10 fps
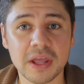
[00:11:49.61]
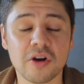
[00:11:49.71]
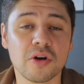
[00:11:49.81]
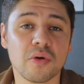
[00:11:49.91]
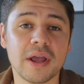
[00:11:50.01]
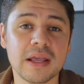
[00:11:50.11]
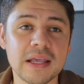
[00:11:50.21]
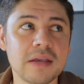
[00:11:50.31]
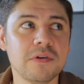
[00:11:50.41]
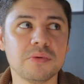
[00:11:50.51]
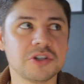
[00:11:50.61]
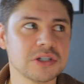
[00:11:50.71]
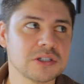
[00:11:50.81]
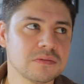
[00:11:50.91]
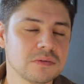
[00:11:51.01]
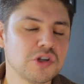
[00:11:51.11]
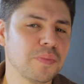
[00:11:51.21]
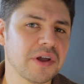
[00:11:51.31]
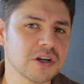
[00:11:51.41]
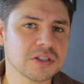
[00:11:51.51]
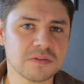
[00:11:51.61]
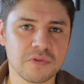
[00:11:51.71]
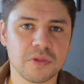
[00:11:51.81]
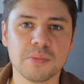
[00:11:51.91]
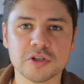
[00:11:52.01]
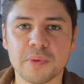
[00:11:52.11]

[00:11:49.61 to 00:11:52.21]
that are great, even with just 2 players for the most